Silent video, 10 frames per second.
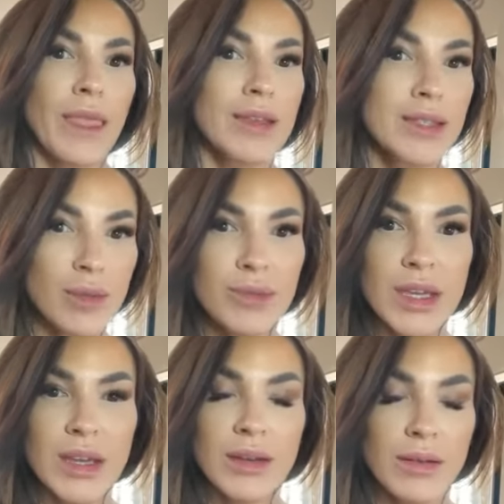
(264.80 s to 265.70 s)

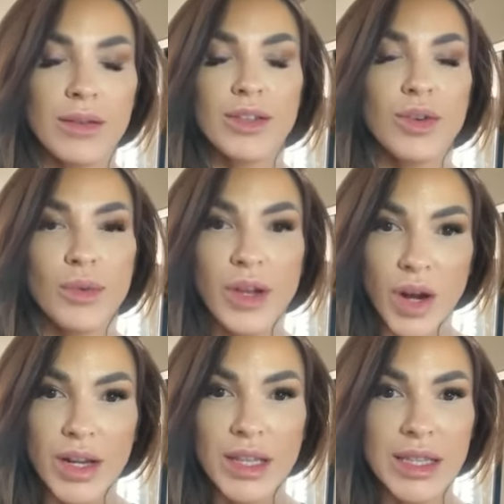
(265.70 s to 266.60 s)
something
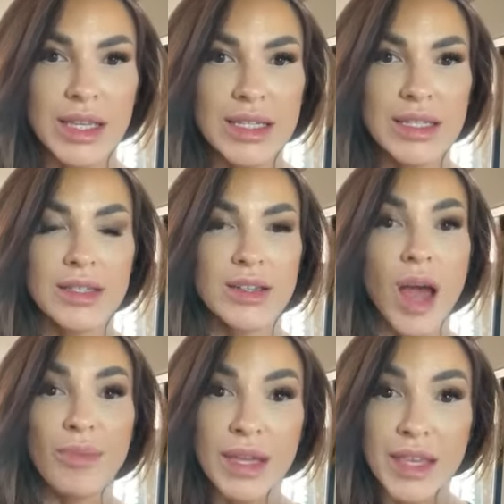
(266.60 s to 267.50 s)
regarding this
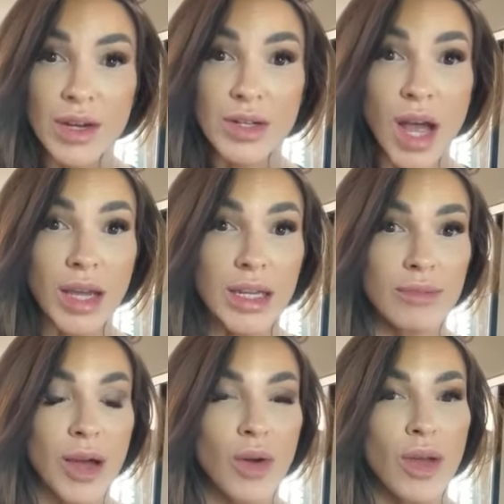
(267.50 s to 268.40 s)
topic that you're talking
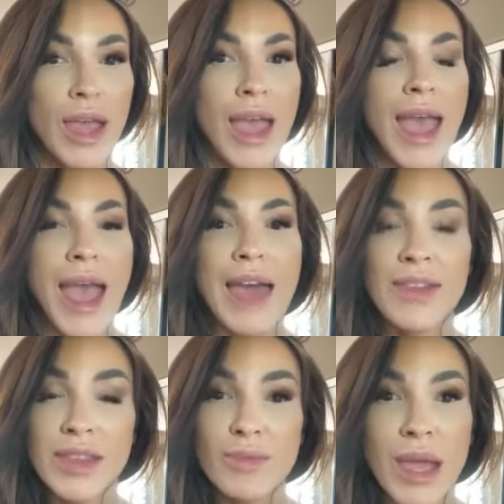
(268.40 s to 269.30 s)
about. And
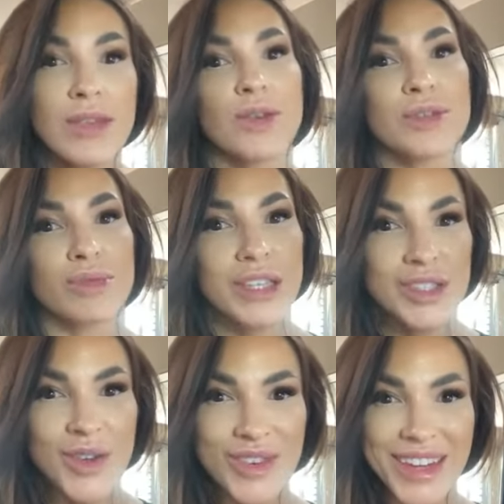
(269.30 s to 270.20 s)
then the pathos,
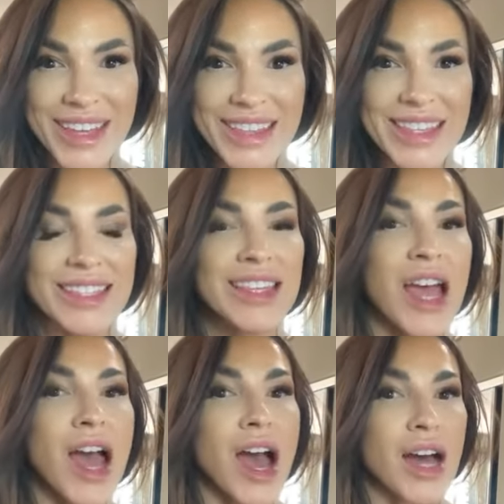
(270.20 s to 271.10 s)
please don't forget this.
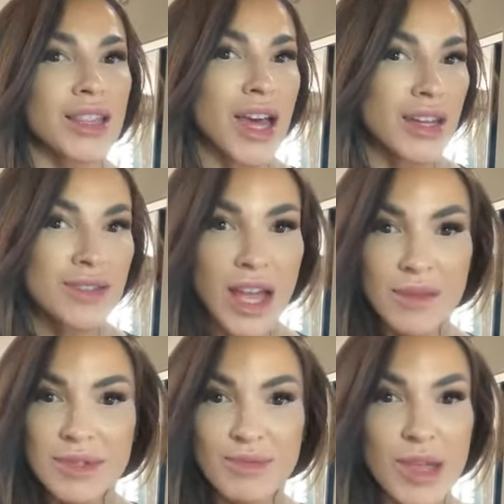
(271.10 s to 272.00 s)
A lot of
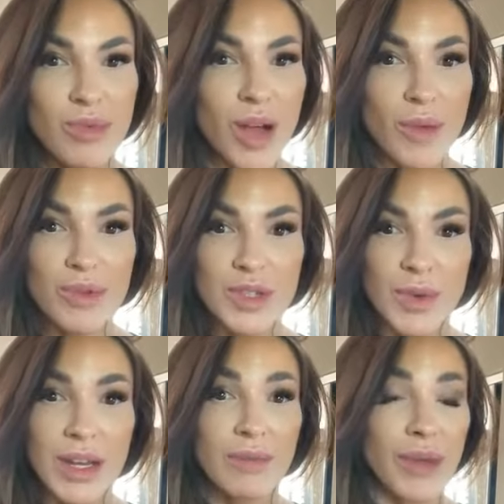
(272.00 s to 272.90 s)
times people are
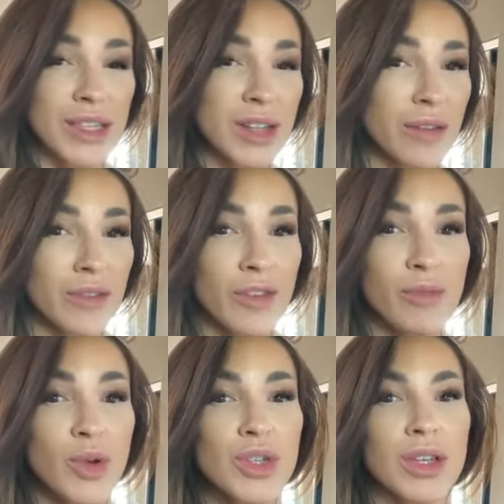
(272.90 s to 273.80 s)
persuaded based off of
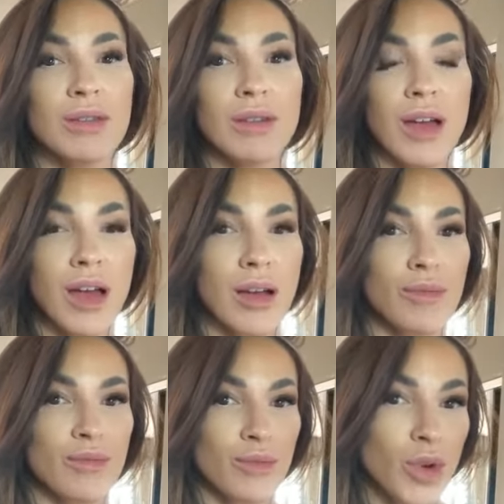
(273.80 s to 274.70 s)
emotion,
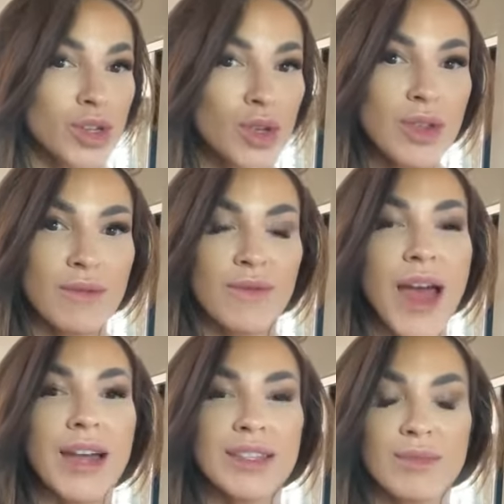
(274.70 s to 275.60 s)
more so than
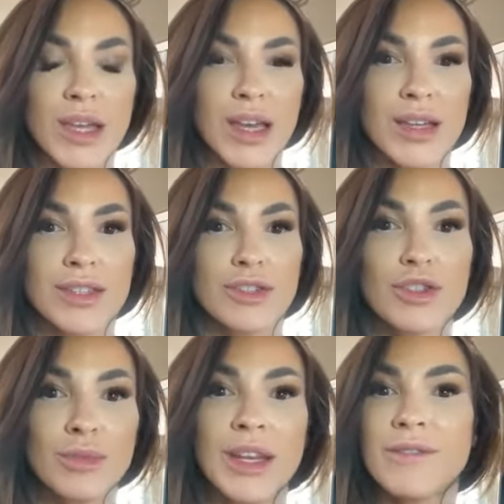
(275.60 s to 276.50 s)
facts, because
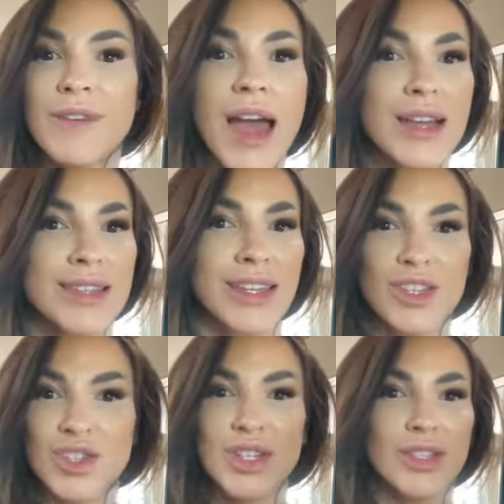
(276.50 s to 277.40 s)
too many facts and it
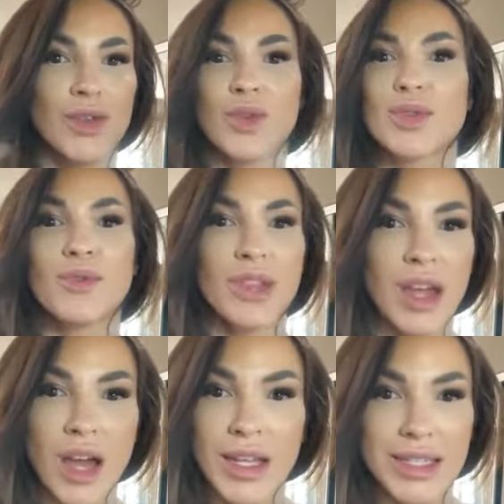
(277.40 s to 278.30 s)
just goes over
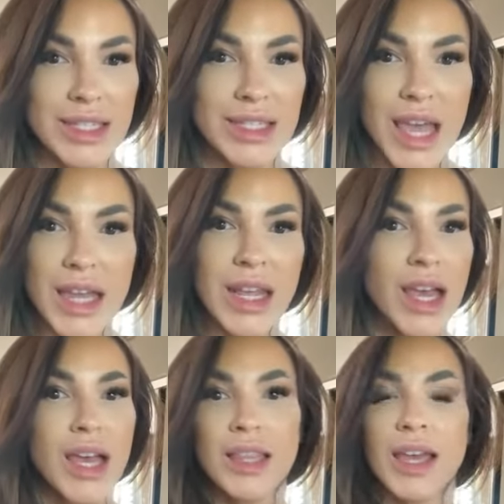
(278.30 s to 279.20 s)
the audience's head.
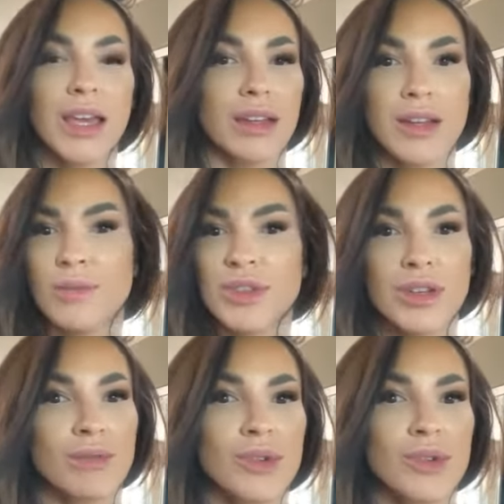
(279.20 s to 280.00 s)
Like numbers,